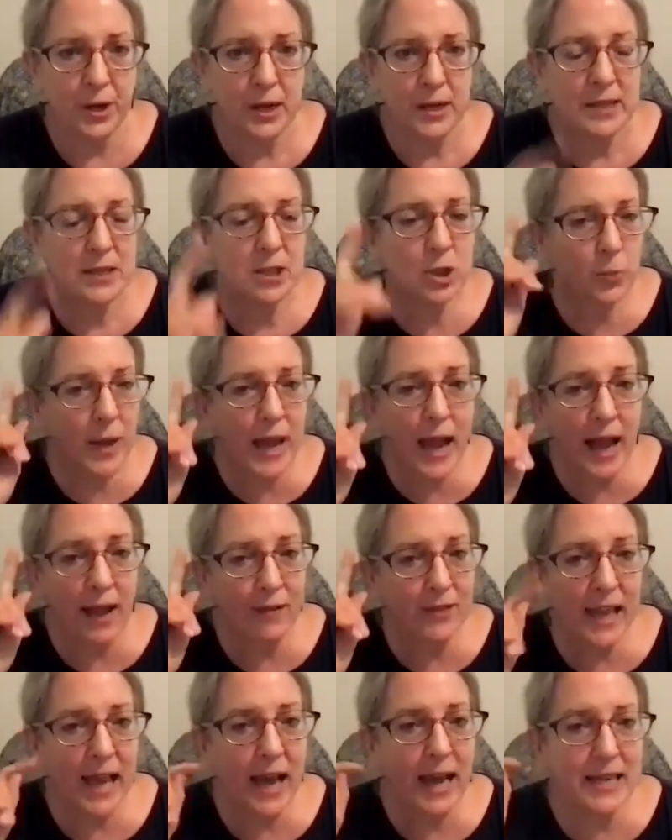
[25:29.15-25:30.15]
So we have
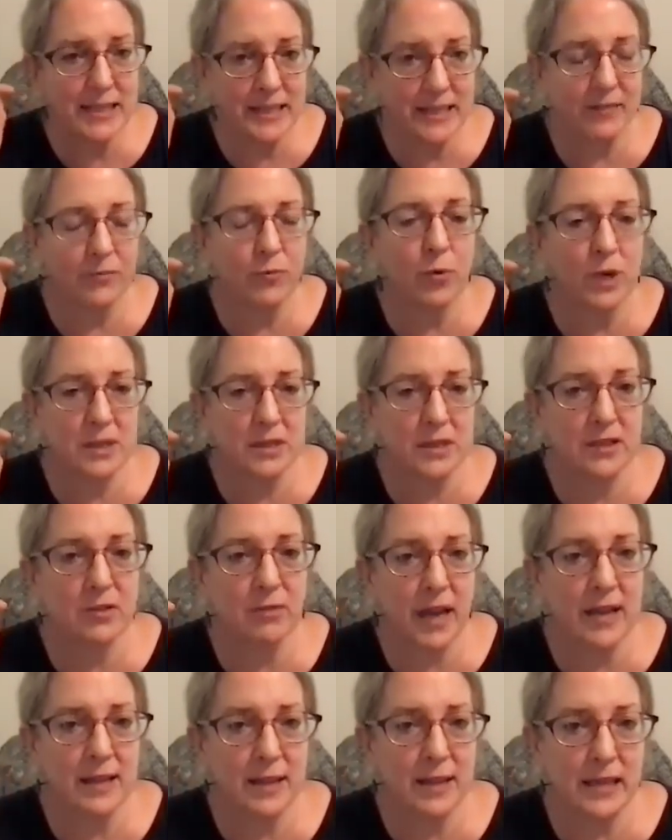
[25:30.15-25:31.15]
the idea of what's the
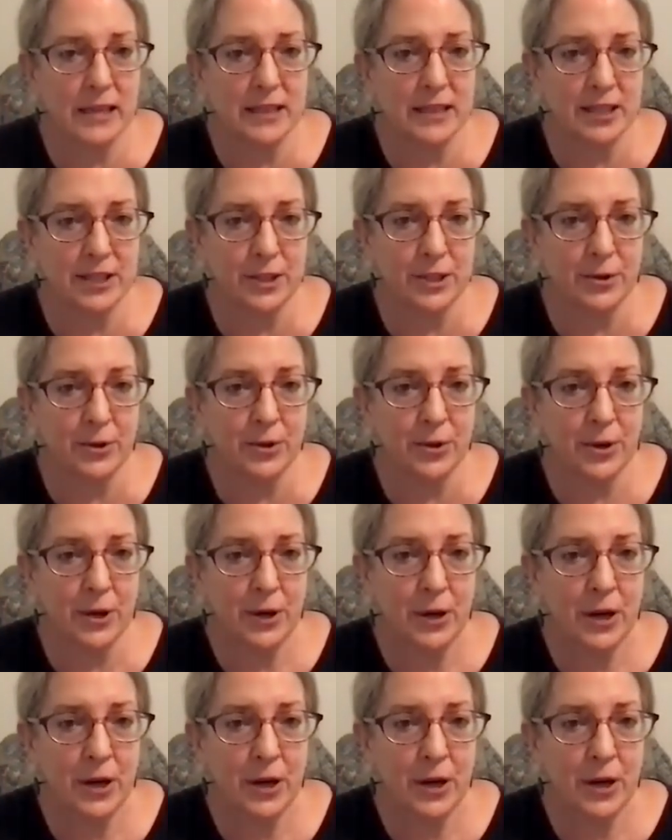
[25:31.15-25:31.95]
right thing to do,